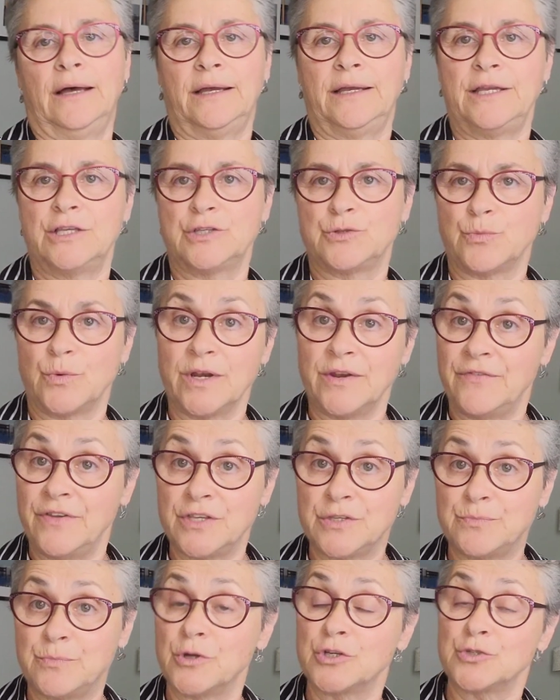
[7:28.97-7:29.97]
is one of
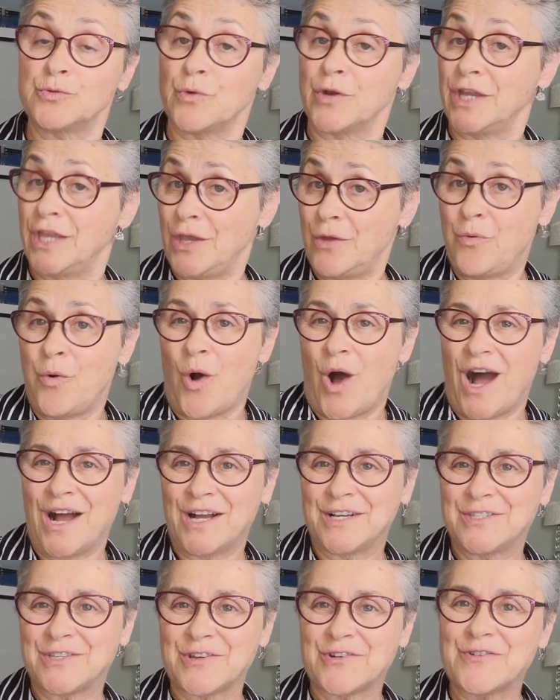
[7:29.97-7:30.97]
his books where he
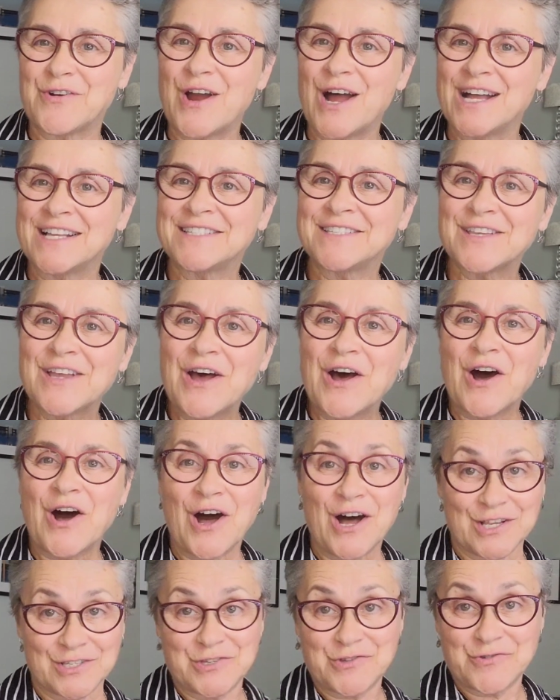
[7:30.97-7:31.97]
walks across
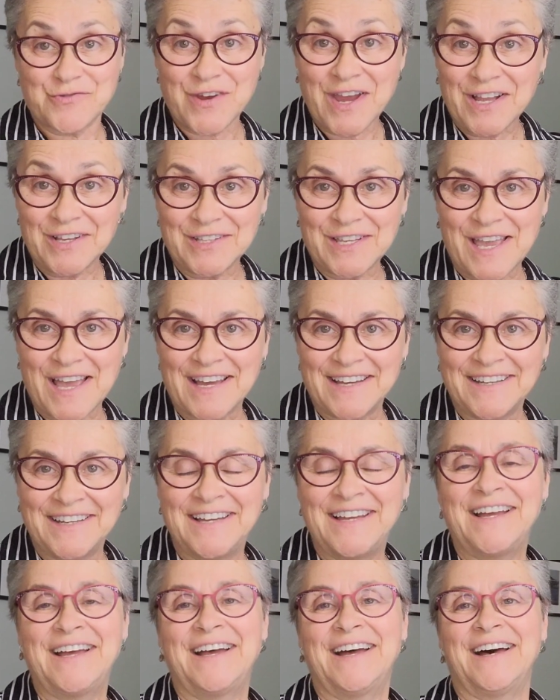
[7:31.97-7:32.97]
Australia,
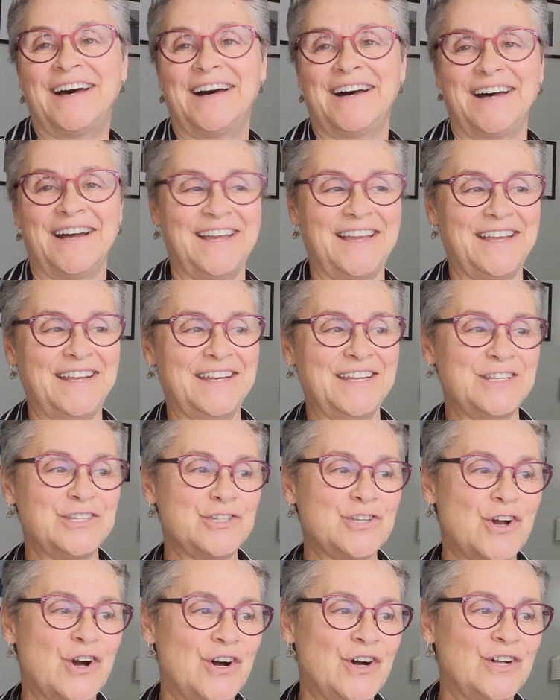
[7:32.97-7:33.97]
and it is
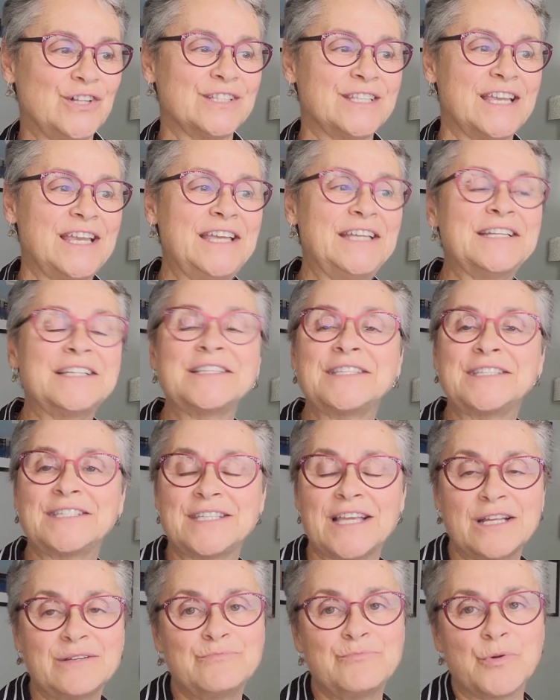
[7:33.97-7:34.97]
called In a
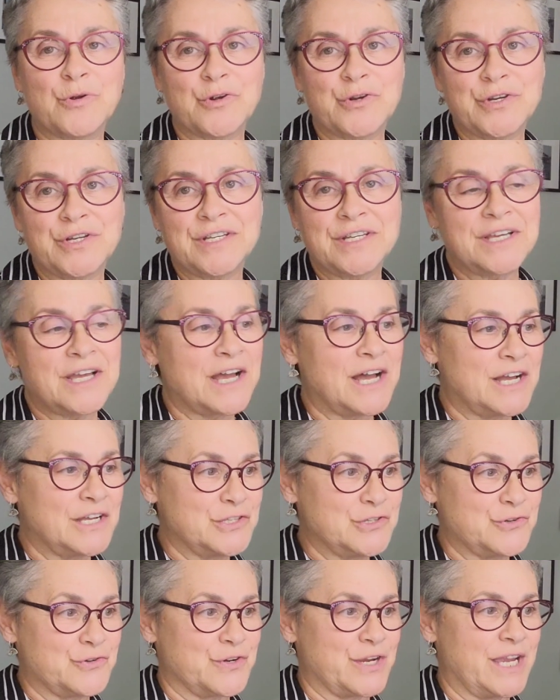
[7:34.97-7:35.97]
Sunburned
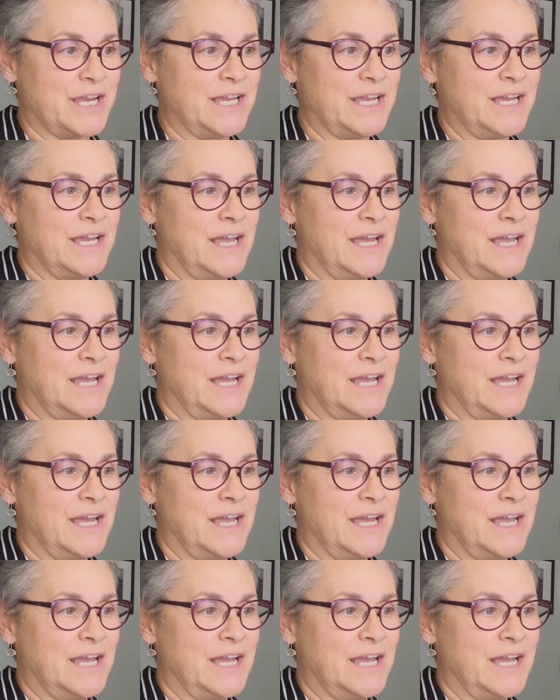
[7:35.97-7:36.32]
Country.